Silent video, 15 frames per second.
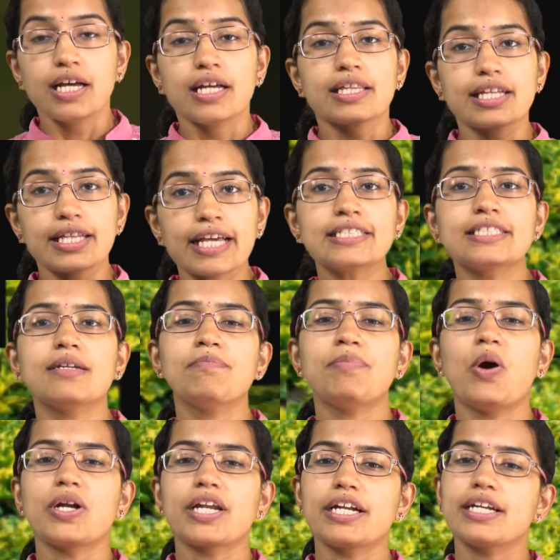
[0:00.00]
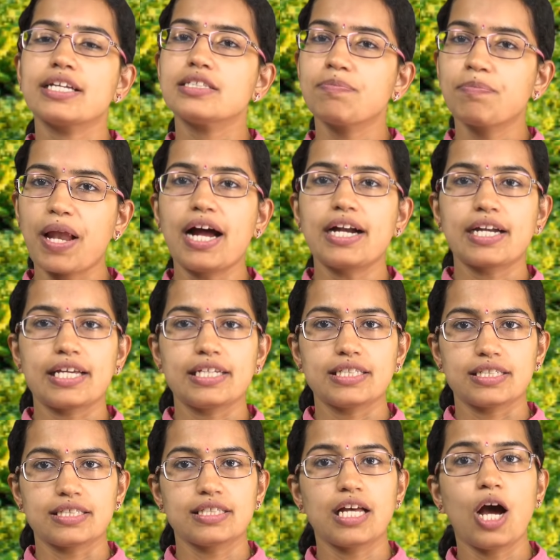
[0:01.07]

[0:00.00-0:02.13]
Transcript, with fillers: The next important is plantation.